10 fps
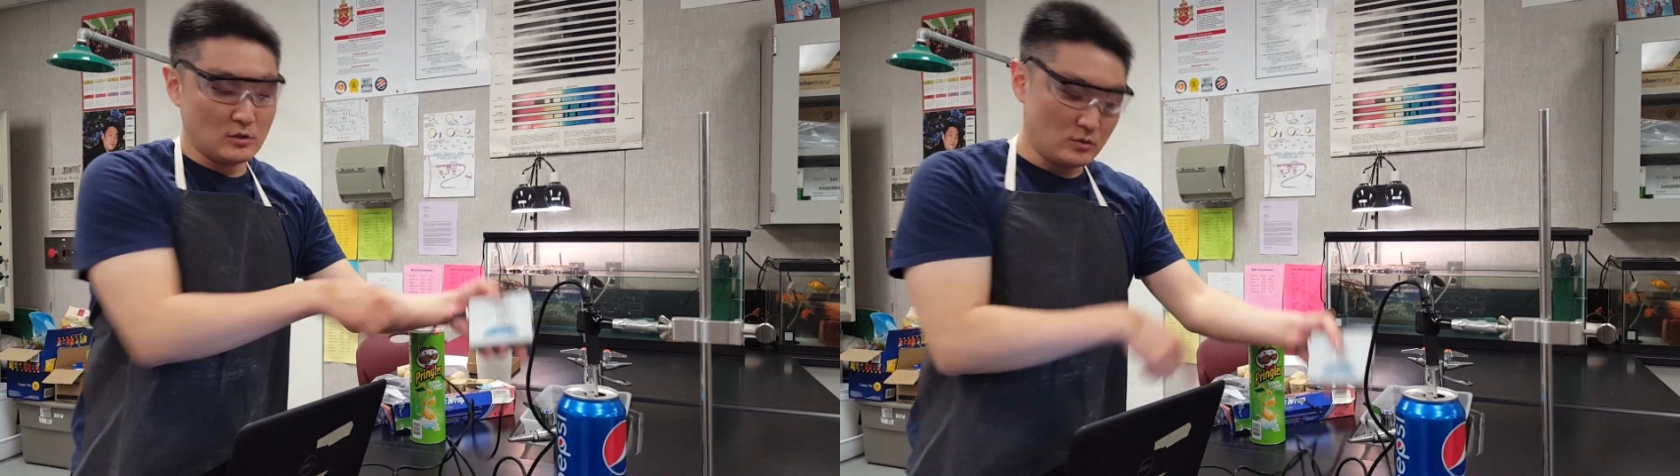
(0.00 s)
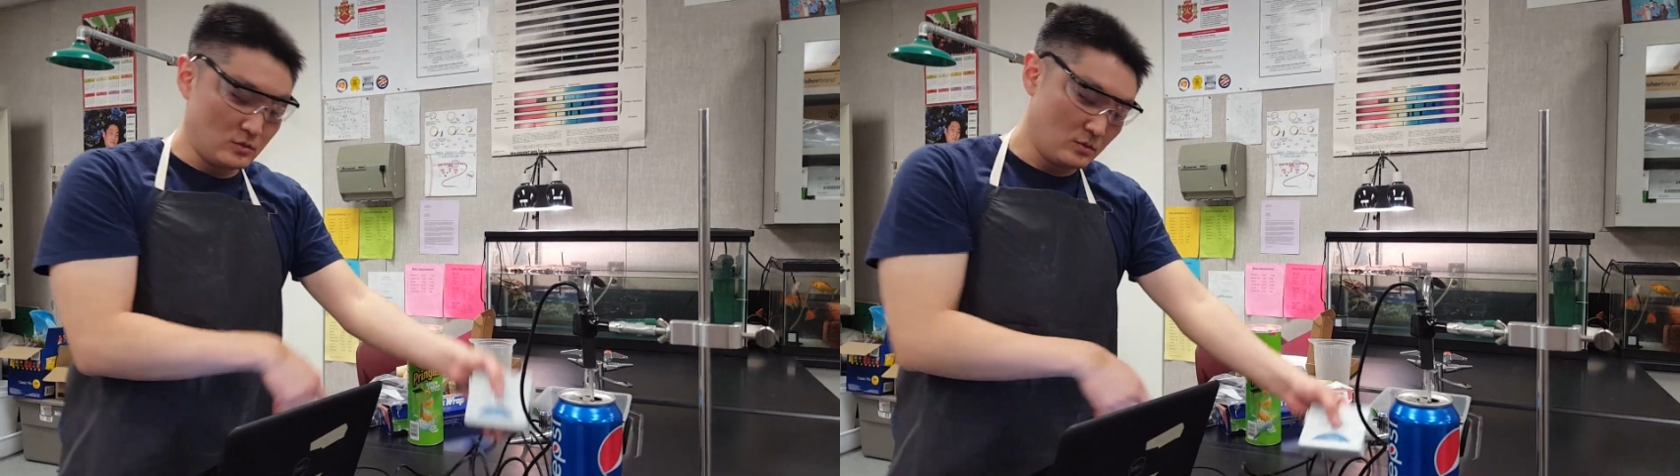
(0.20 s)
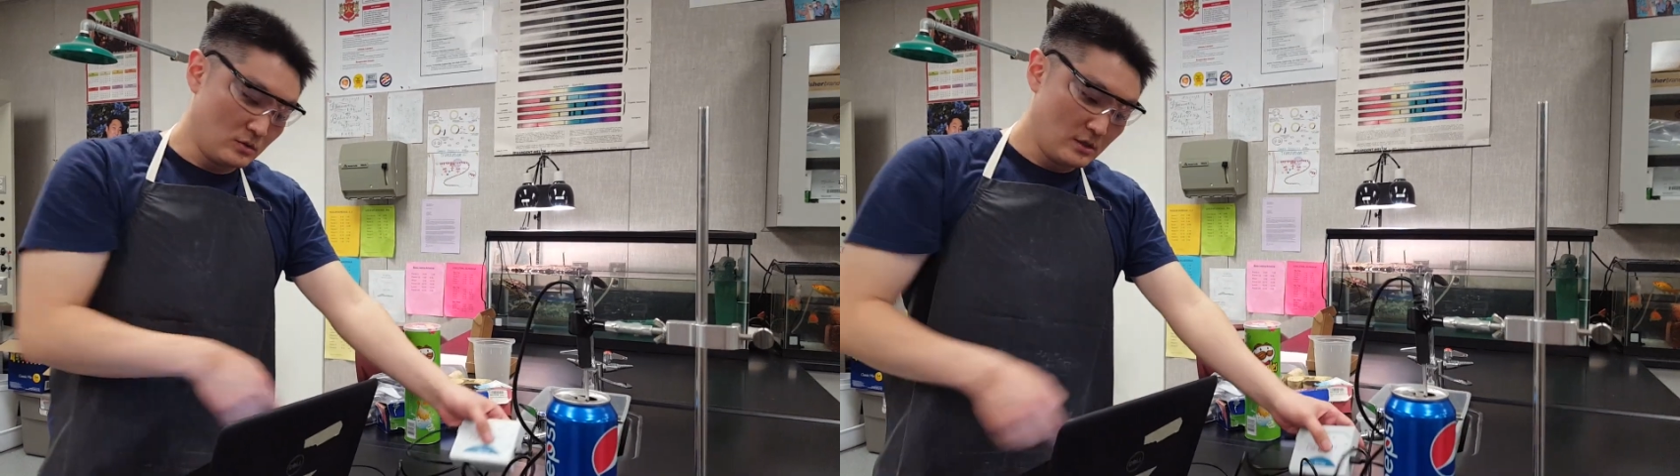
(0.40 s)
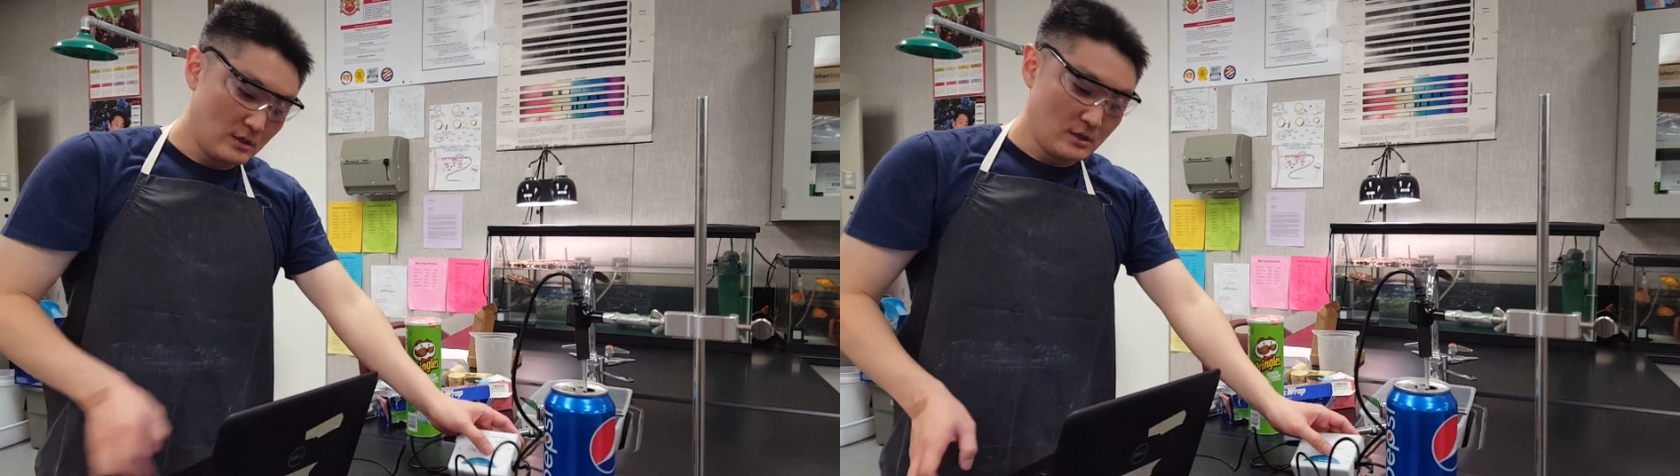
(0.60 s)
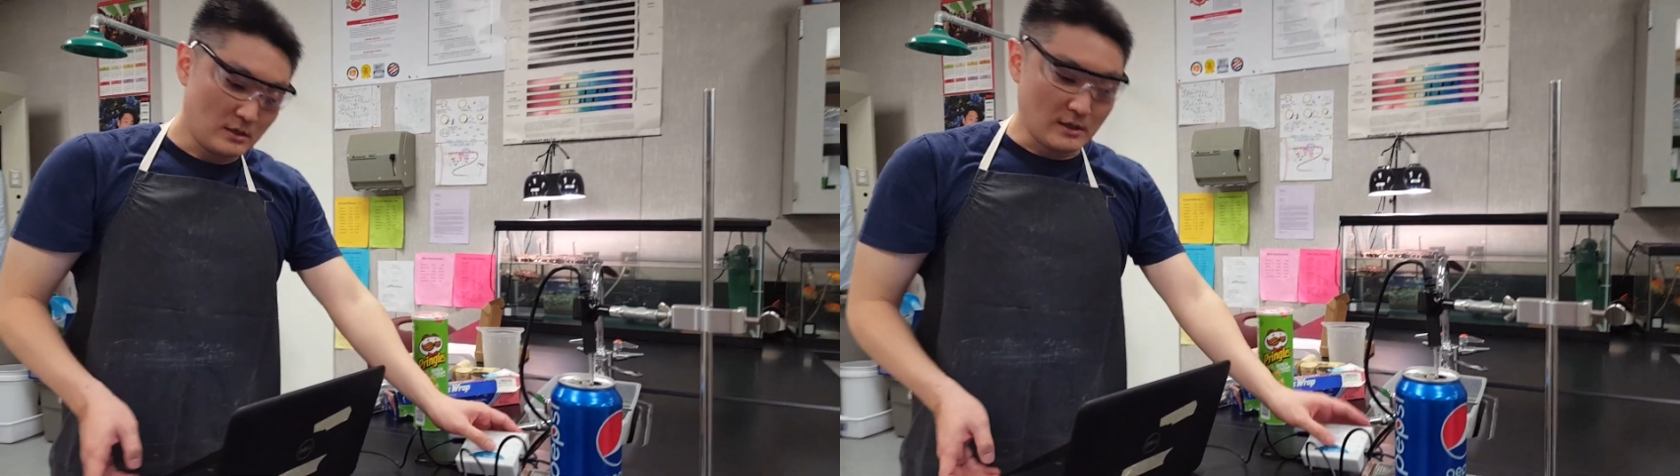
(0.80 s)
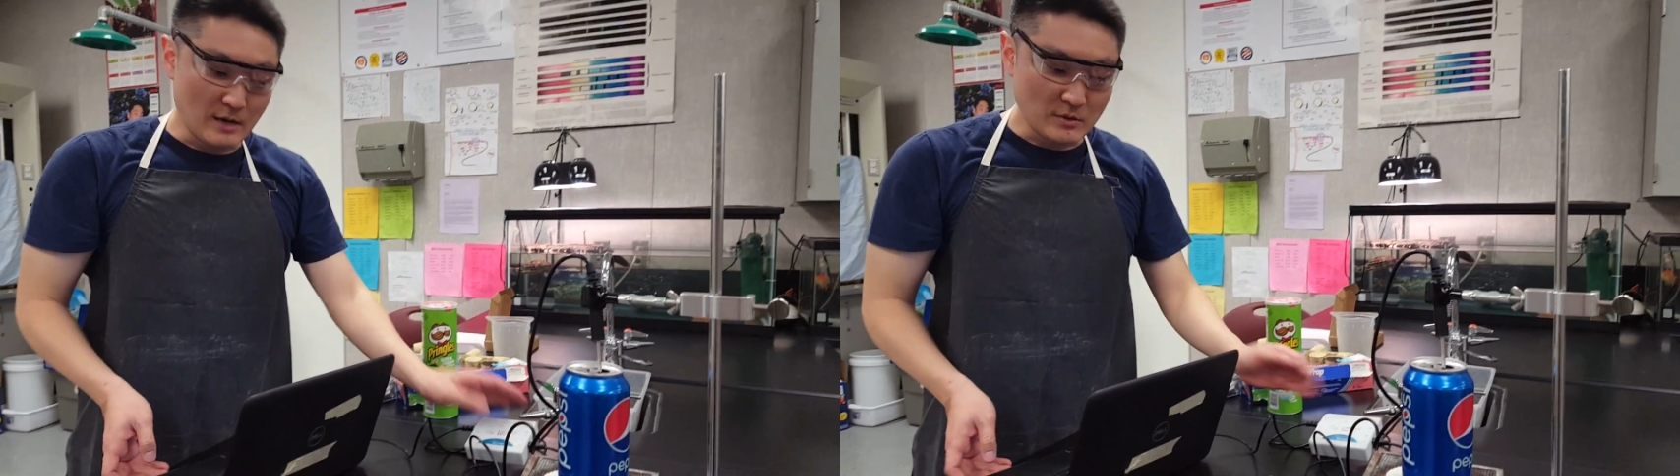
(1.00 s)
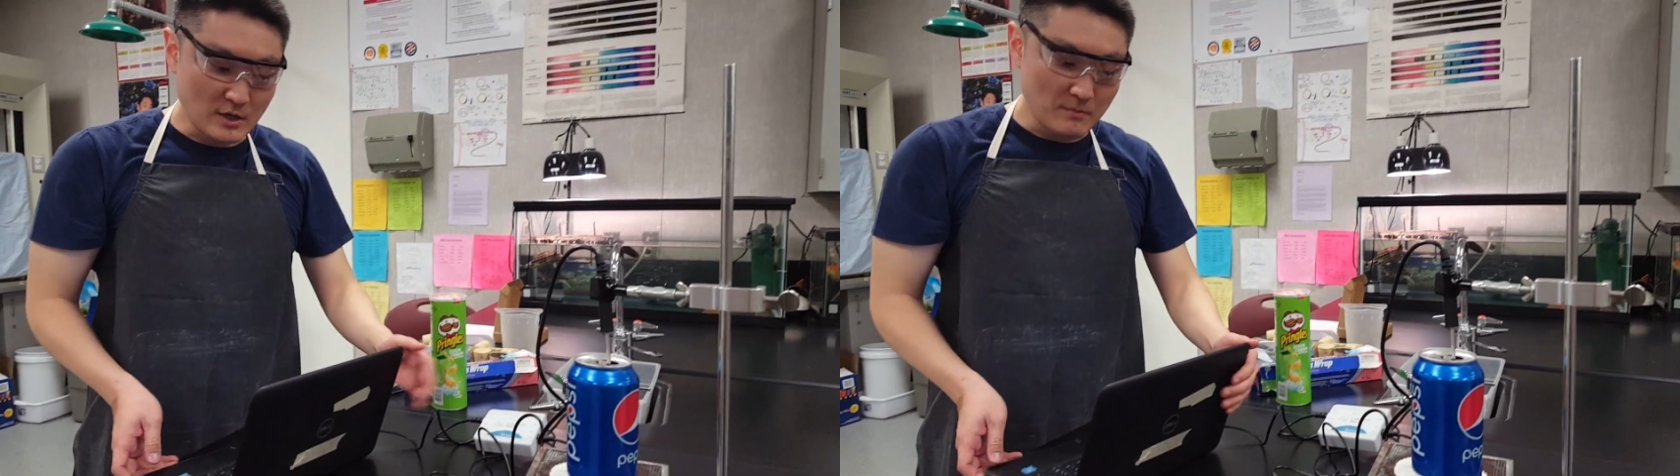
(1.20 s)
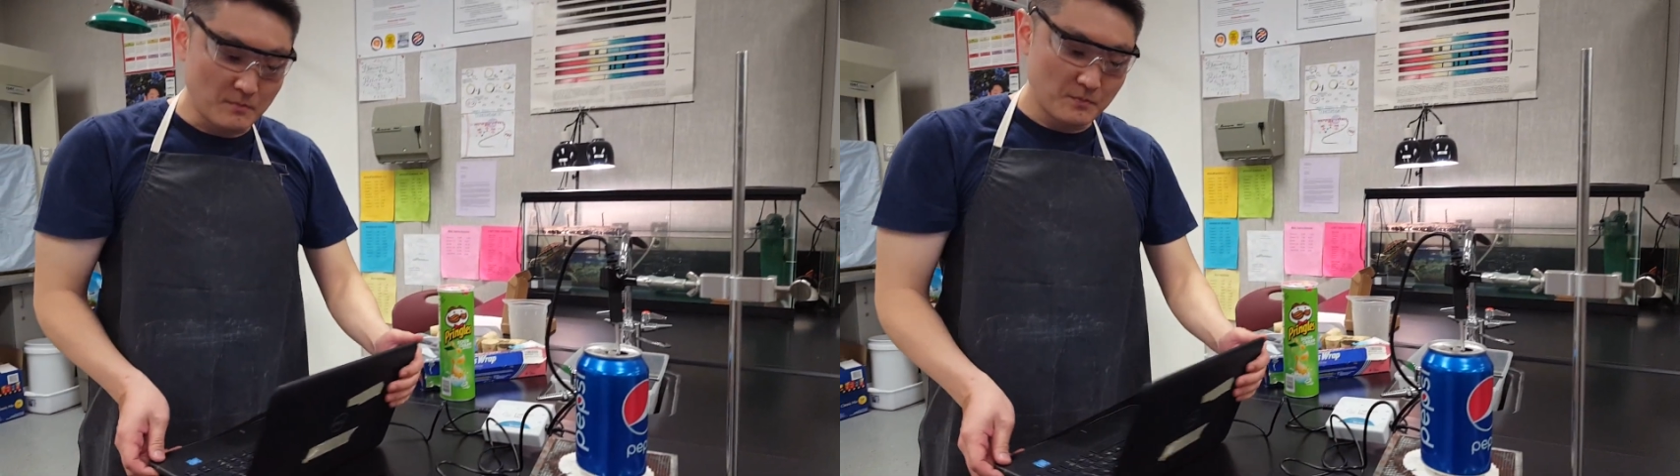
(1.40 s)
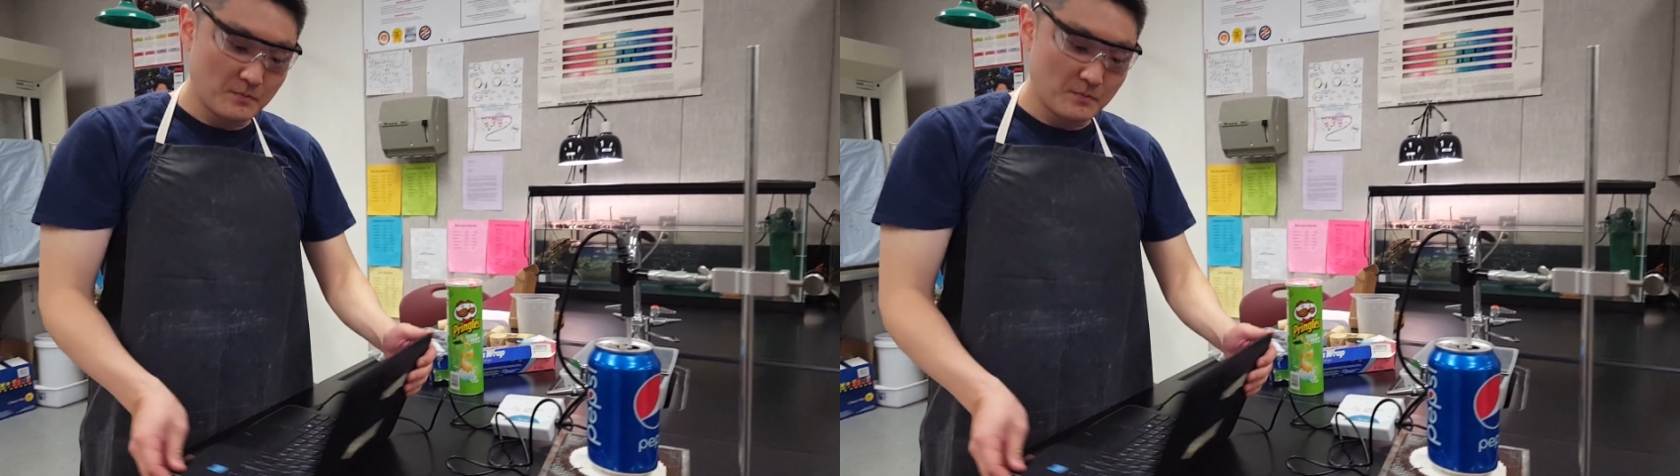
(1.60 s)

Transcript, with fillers: to the laptop.